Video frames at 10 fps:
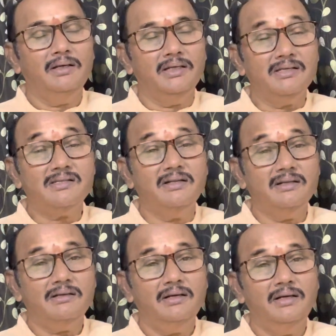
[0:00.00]

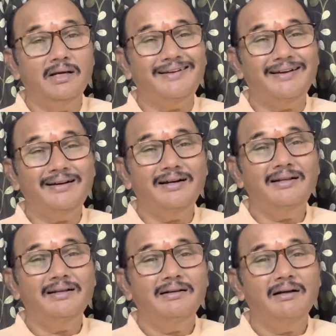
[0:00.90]
incident, a
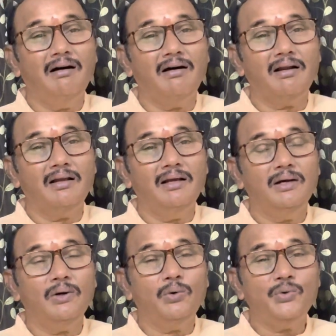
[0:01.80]
dreaded or a
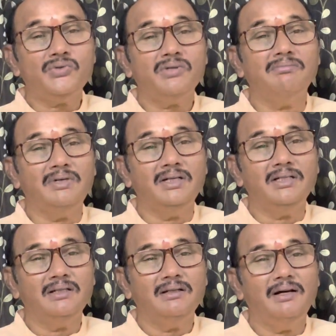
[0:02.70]
gruesome
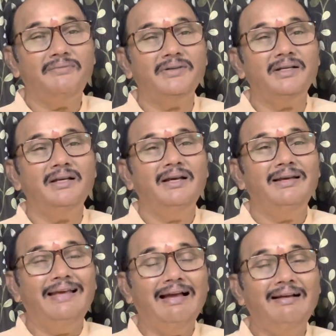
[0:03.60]
murder of a
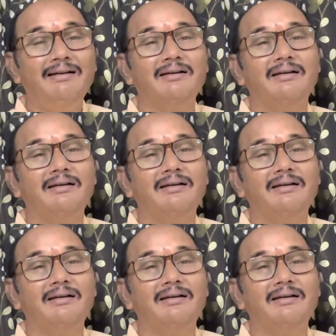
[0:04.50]
young